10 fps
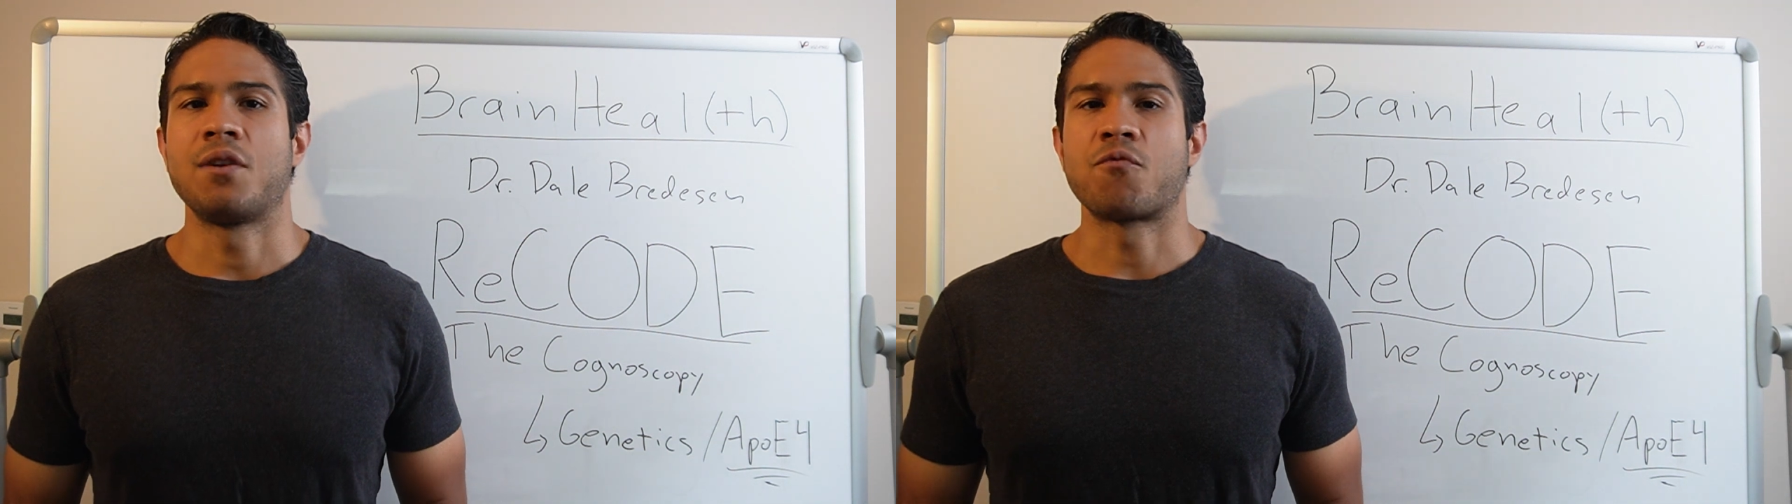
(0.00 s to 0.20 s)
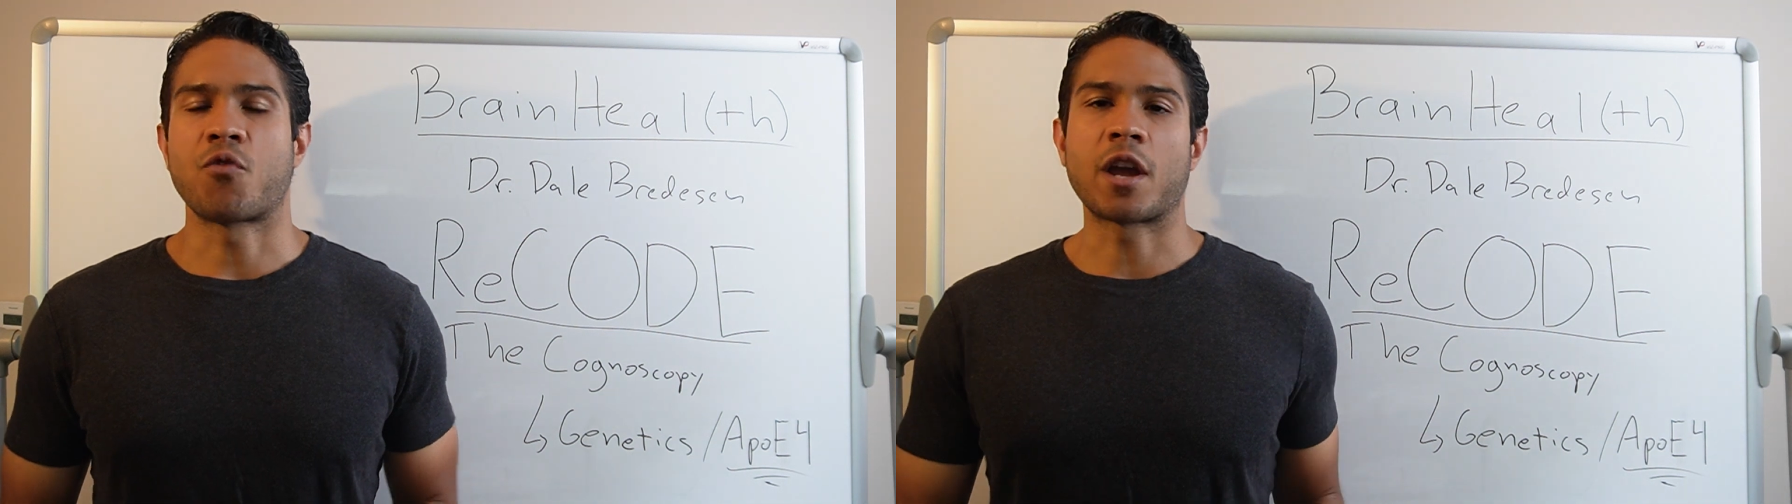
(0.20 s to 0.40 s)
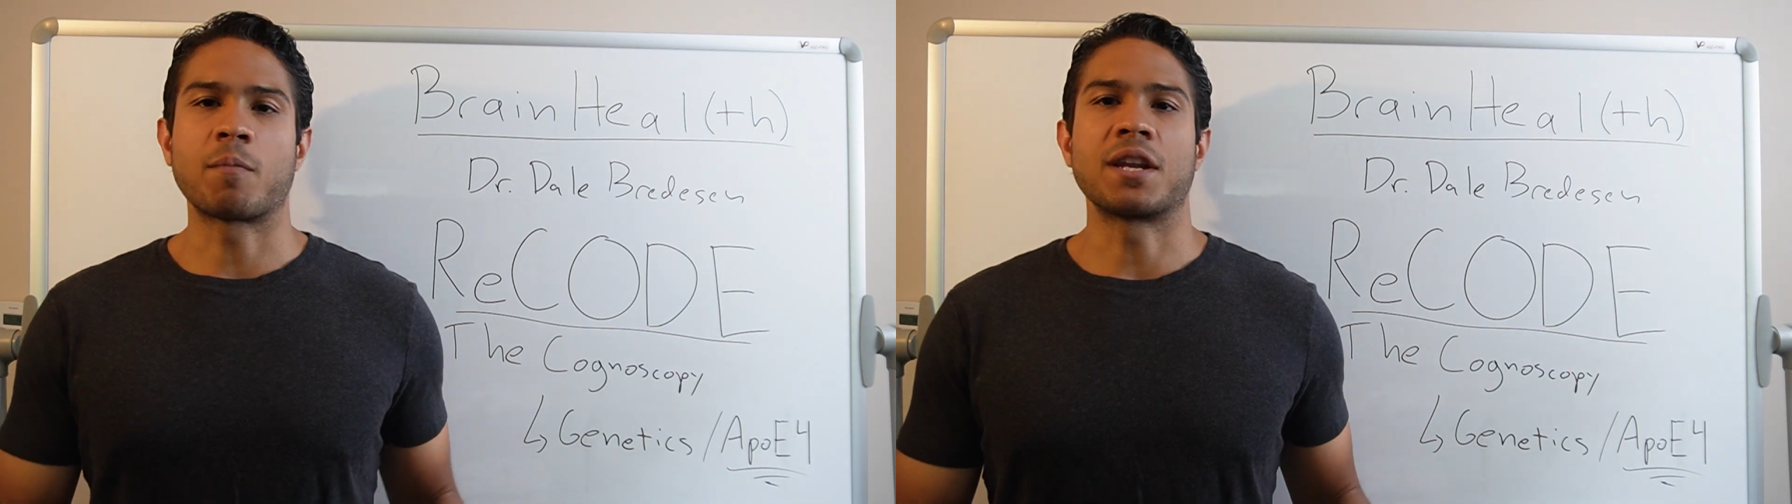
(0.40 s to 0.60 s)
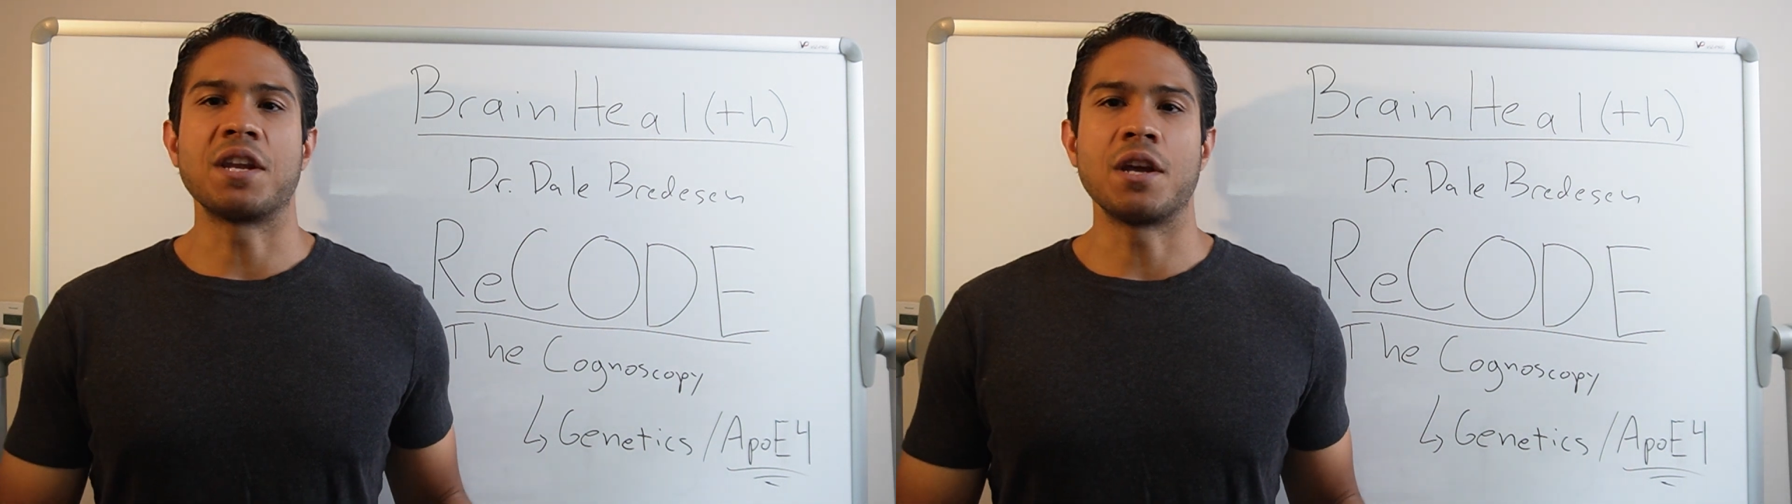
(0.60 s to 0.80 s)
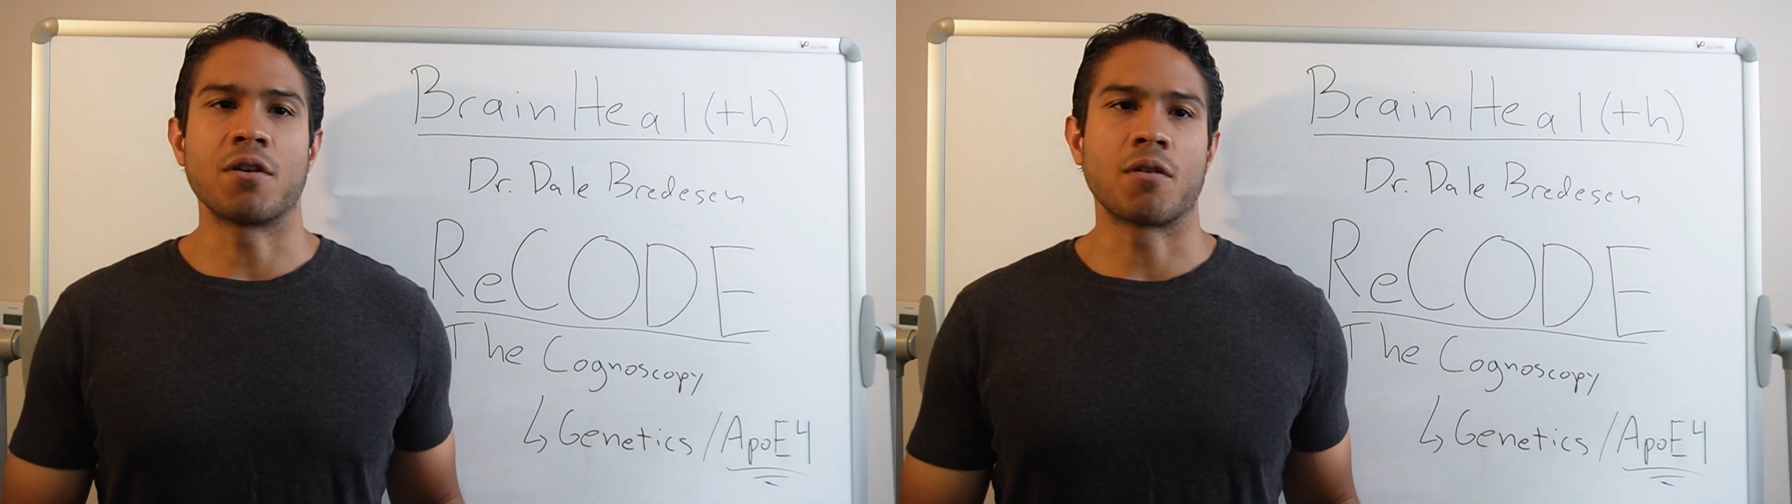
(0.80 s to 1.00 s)
Frank
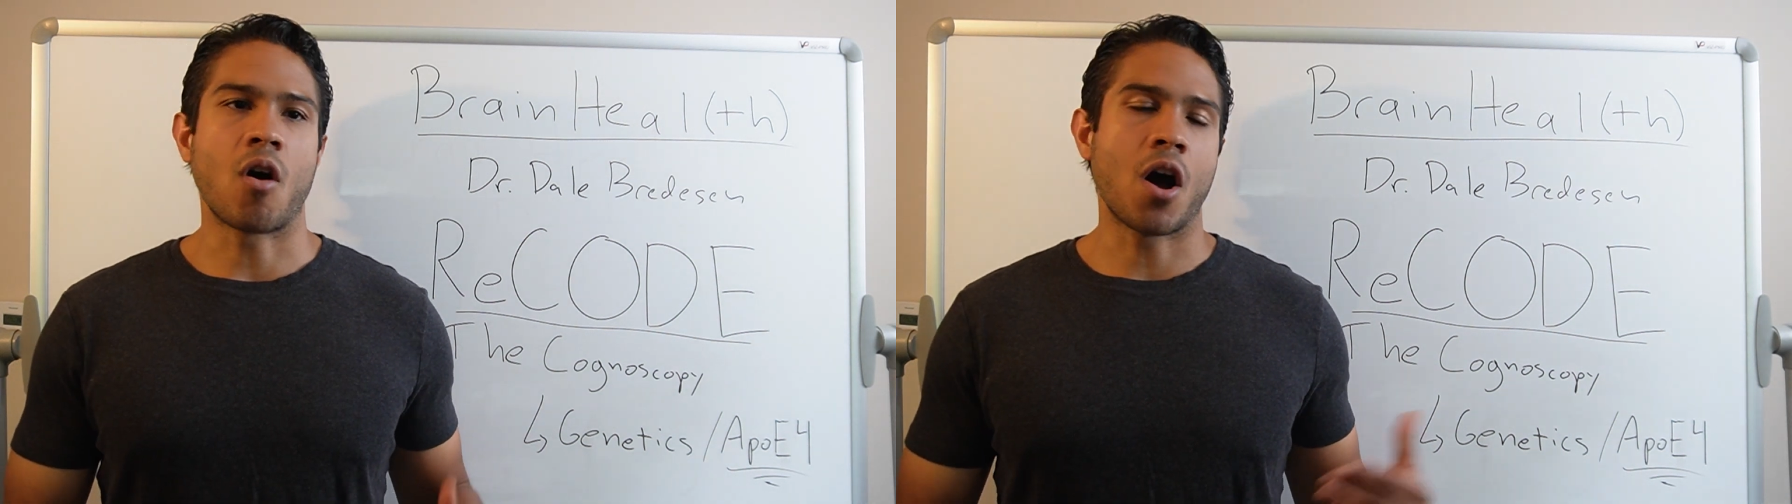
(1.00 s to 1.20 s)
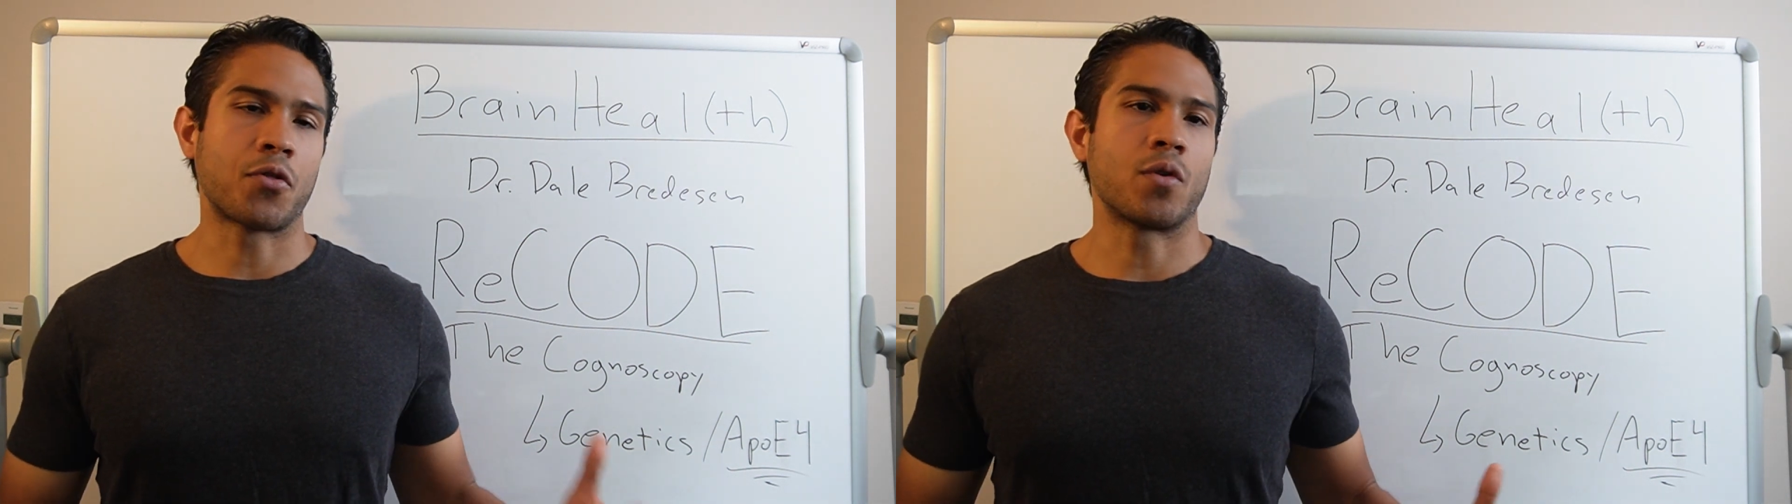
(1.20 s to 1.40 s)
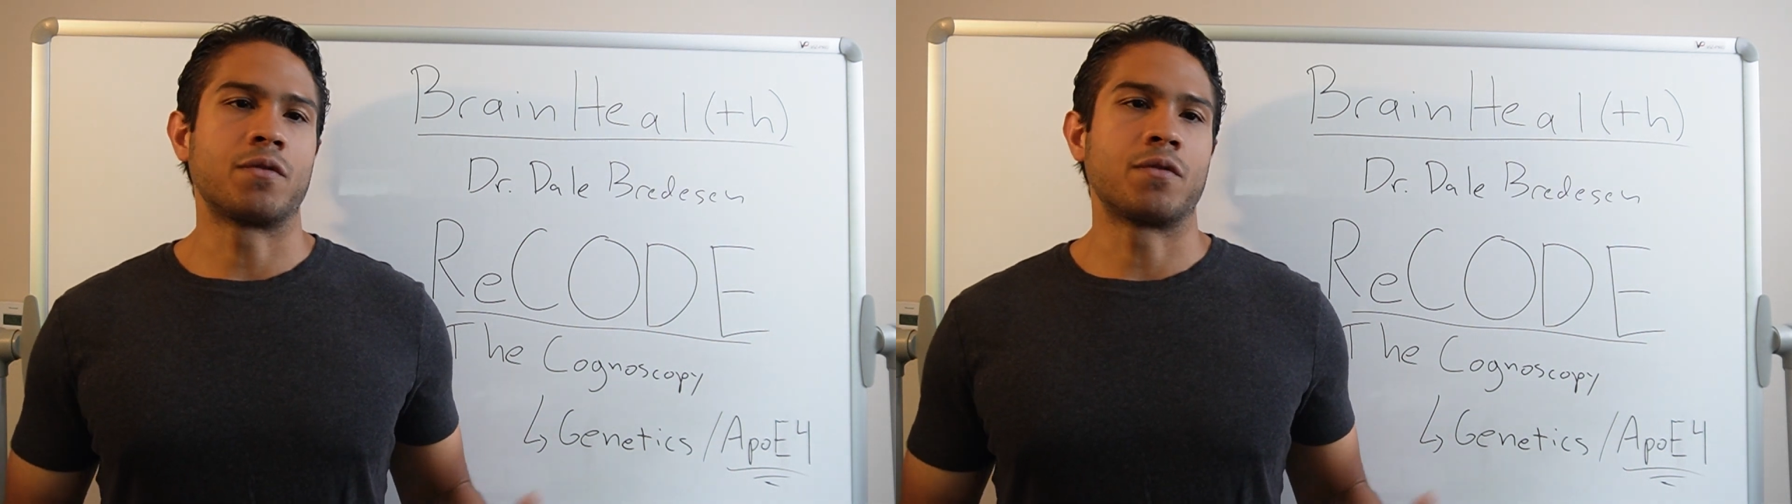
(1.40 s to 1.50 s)
McNear, author